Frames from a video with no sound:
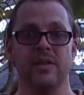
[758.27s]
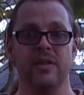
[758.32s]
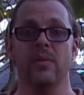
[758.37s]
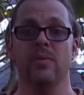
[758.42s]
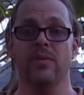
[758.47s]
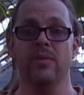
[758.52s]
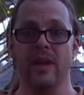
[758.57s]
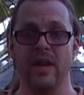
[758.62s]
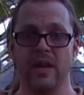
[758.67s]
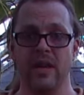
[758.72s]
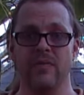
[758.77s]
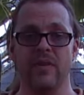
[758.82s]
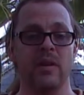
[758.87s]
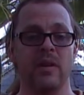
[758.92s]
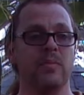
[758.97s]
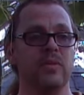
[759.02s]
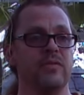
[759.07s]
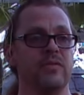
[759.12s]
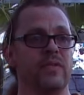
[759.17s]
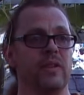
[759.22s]
So thank you
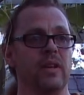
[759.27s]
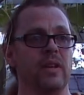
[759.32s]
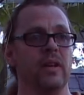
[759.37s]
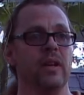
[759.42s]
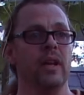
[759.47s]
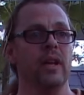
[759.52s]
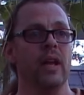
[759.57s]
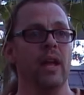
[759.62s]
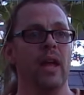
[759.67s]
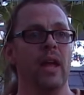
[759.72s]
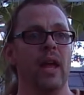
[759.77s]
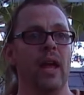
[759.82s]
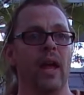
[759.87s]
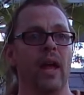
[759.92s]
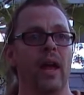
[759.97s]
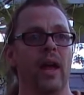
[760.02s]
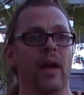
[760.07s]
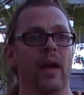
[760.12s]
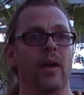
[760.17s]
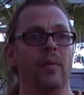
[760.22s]
very much for your,
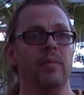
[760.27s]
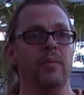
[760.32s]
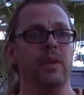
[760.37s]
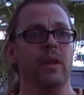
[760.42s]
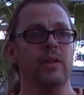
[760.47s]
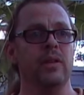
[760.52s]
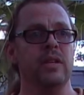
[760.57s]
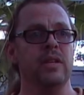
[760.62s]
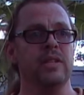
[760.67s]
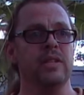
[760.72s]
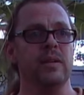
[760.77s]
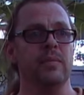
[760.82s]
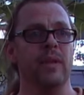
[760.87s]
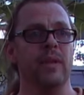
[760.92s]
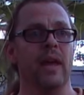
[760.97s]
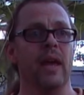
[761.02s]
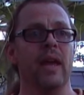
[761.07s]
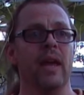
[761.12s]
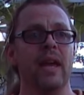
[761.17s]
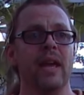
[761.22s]
um, your, your tip
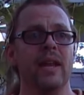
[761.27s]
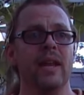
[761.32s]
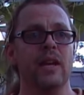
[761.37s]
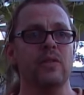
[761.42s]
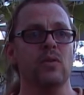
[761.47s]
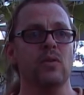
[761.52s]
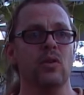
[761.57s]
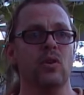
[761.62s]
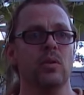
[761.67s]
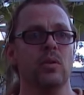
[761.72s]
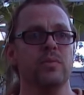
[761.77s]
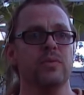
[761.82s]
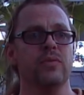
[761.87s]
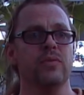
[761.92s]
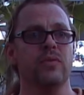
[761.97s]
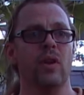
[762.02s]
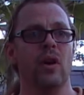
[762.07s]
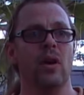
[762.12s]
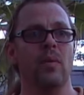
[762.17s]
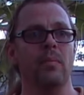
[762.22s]
there. Next one comes
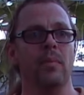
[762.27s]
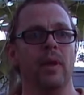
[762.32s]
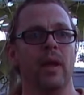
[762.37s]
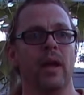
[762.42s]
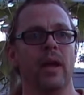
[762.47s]
from